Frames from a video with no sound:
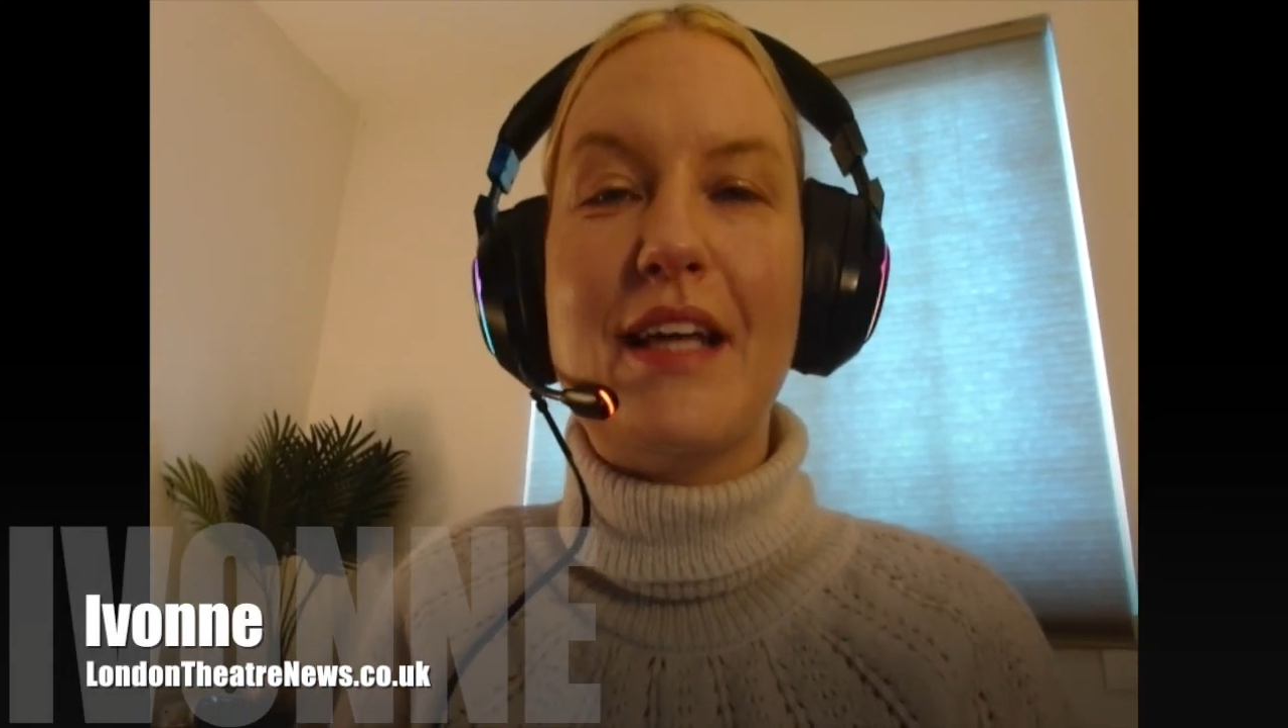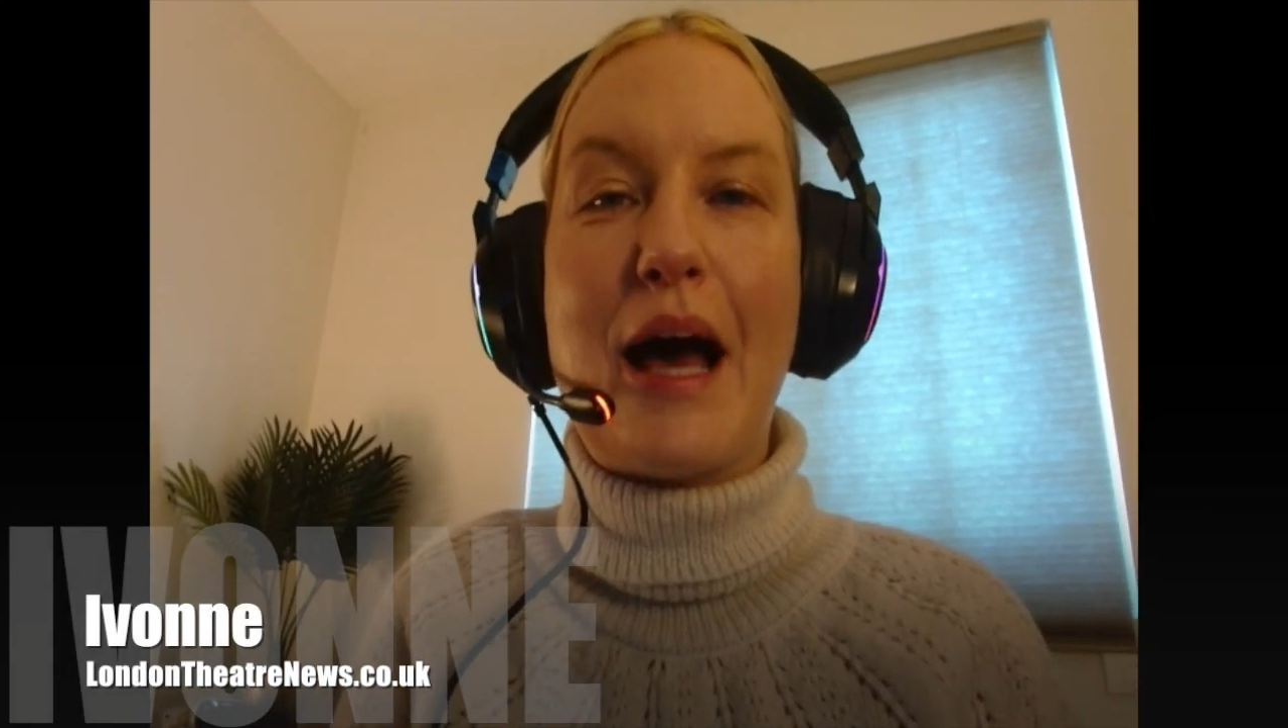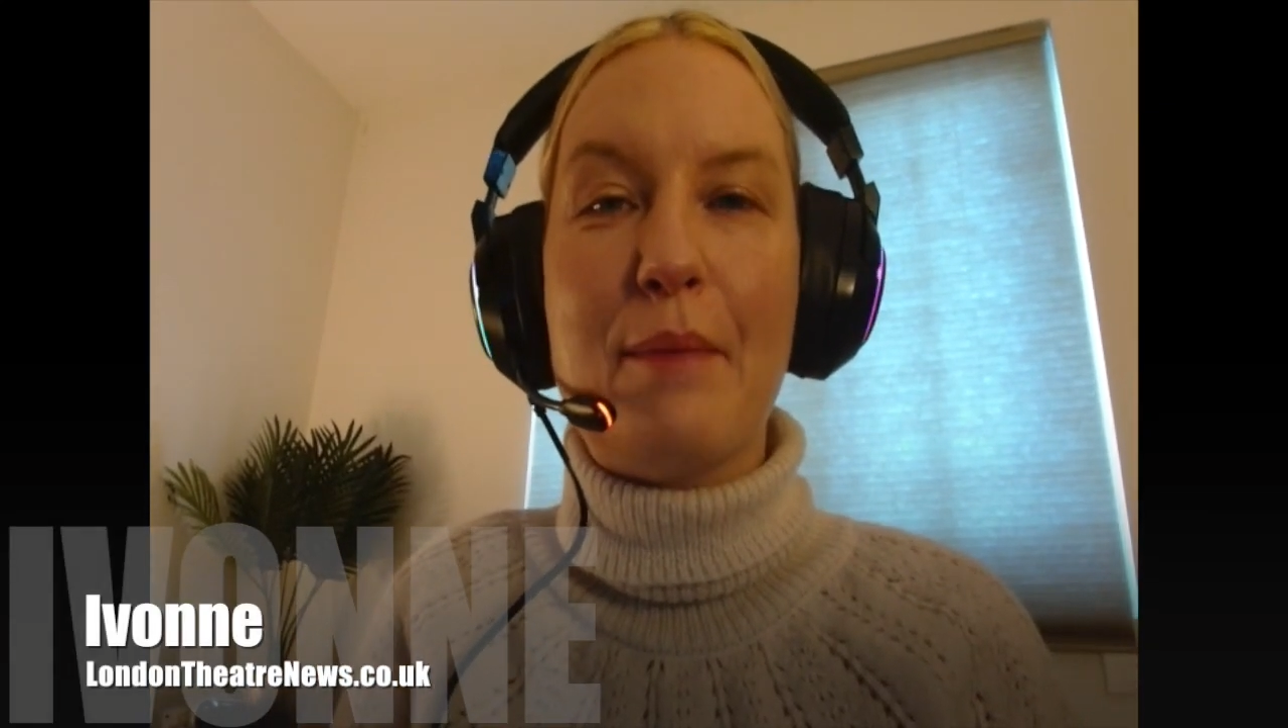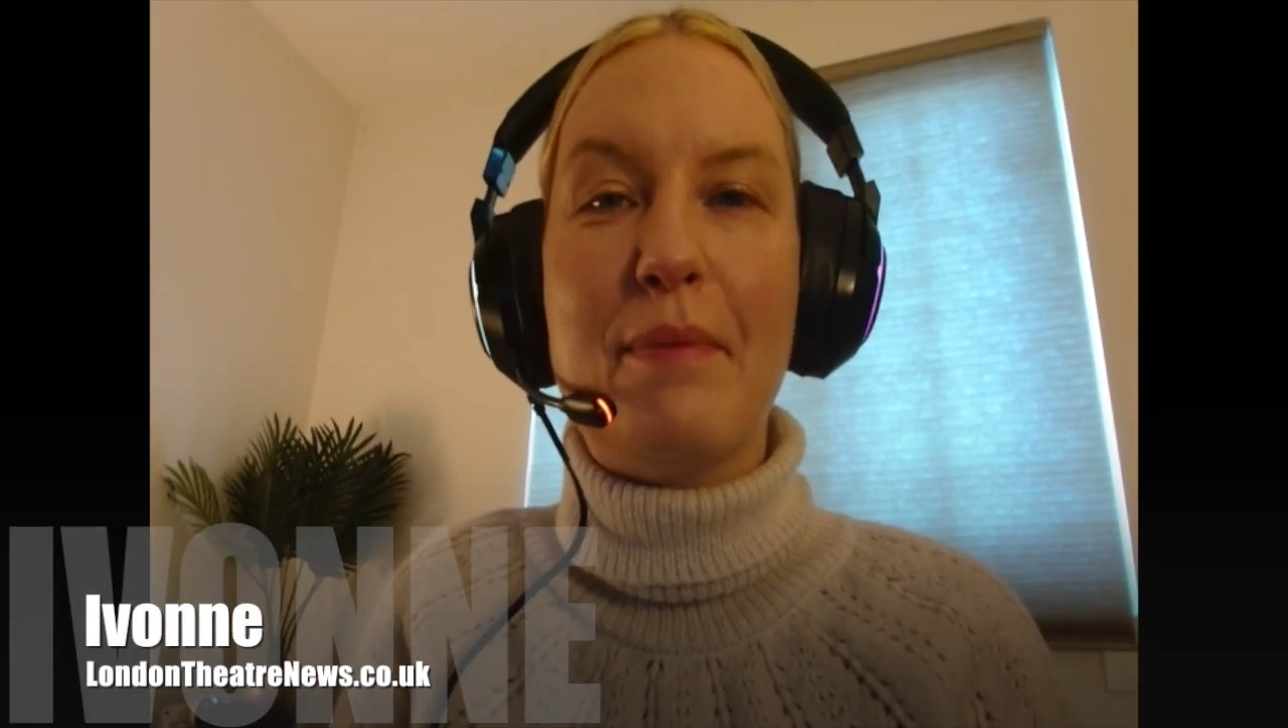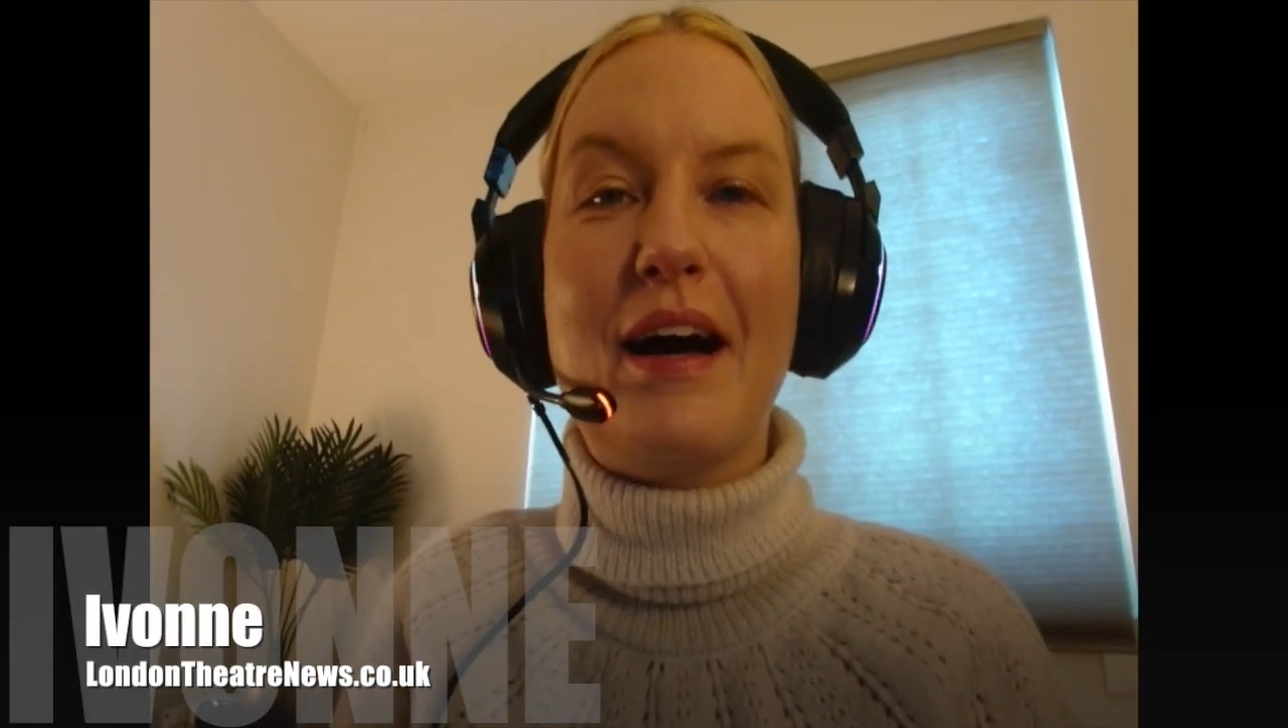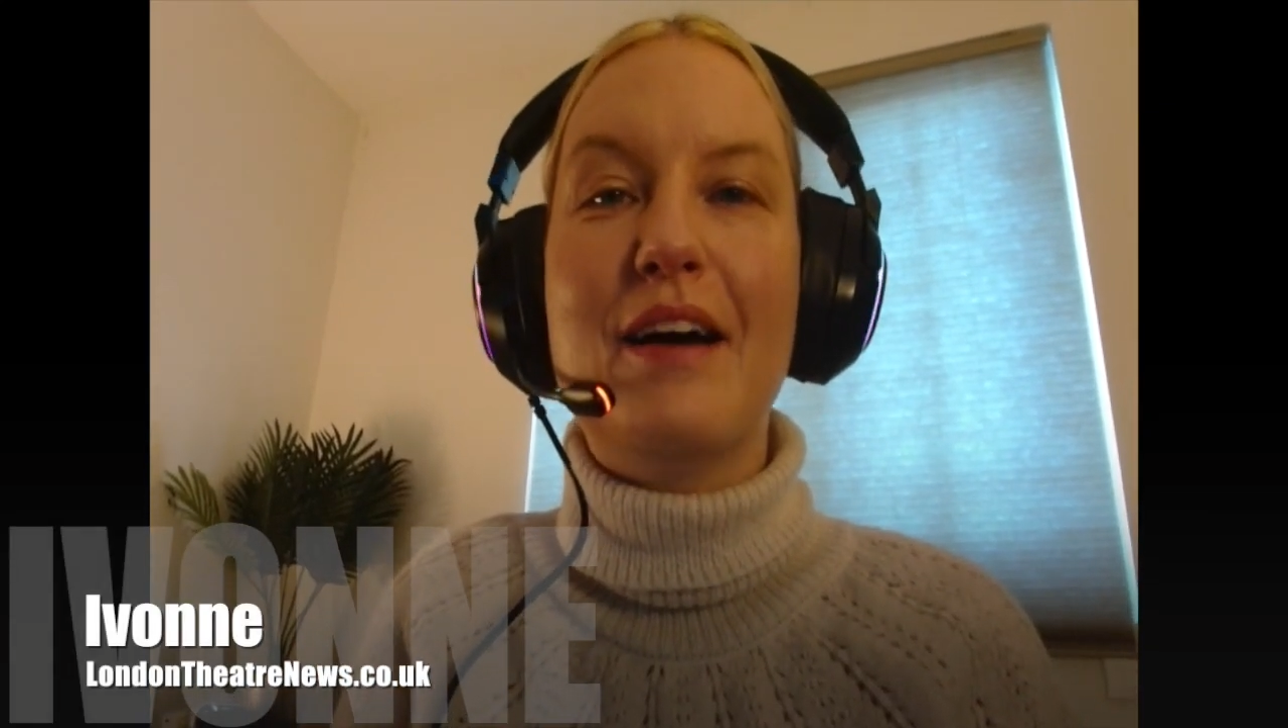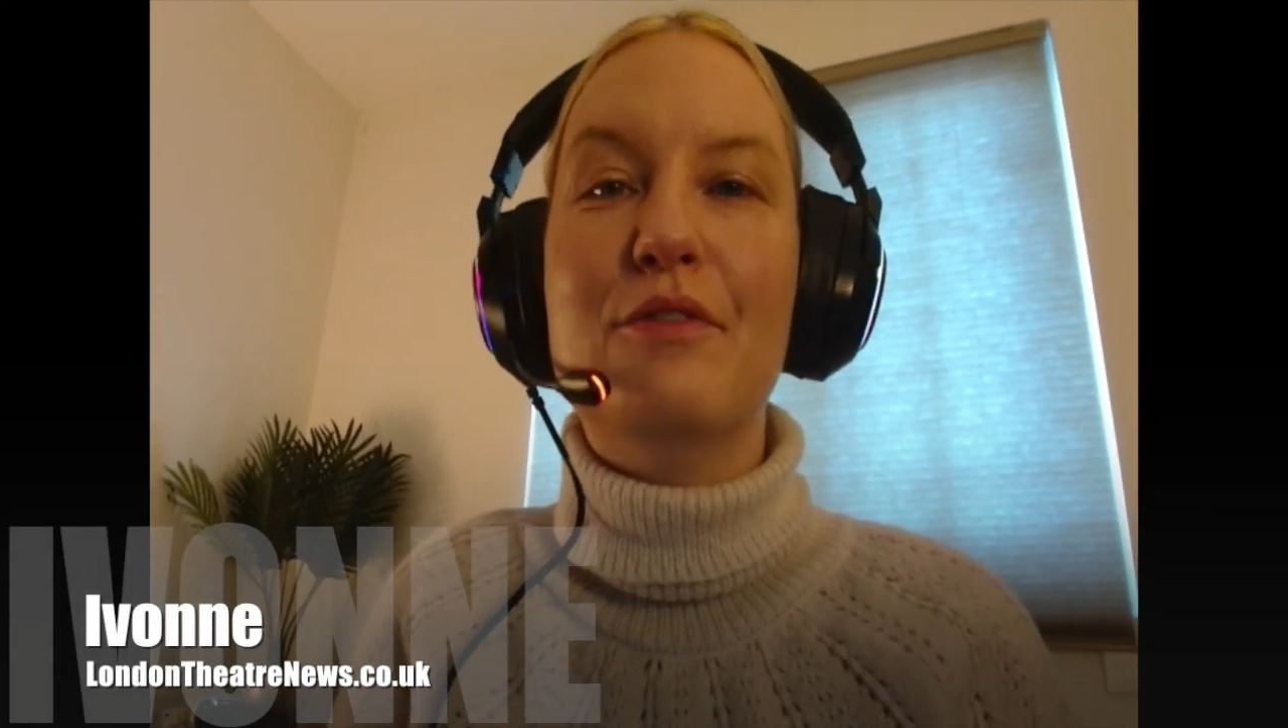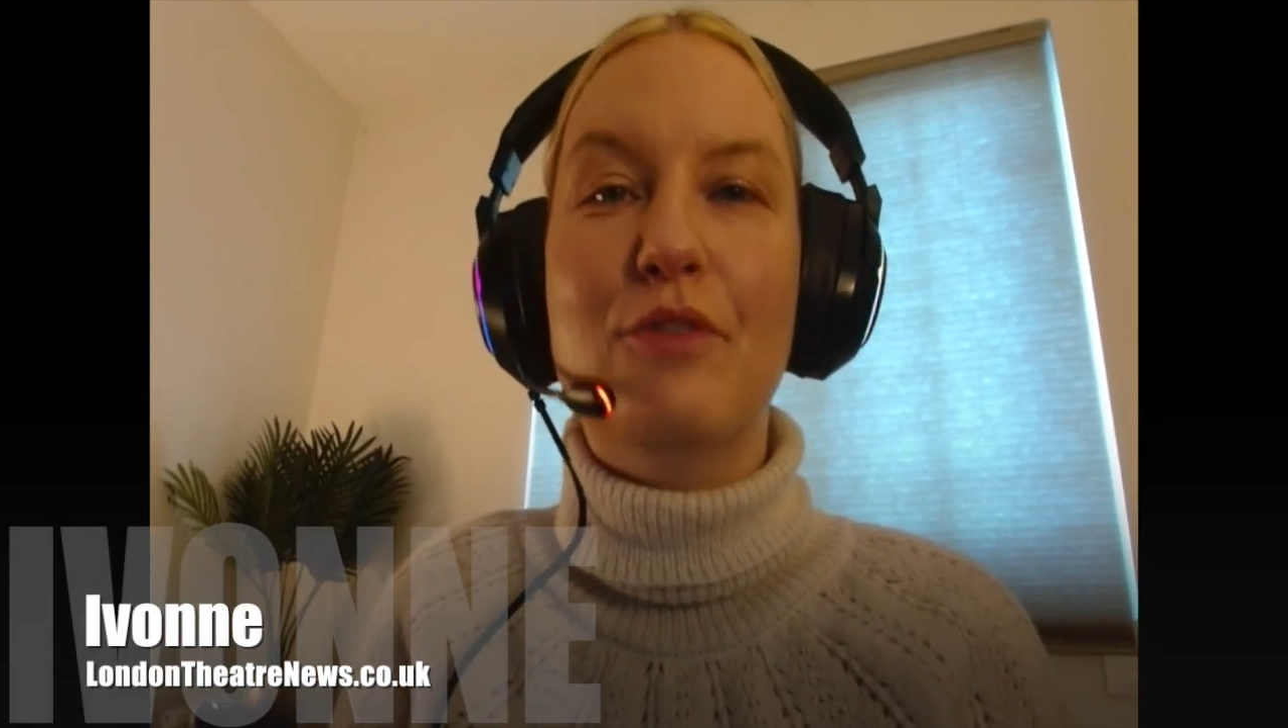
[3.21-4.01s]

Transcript: ABBA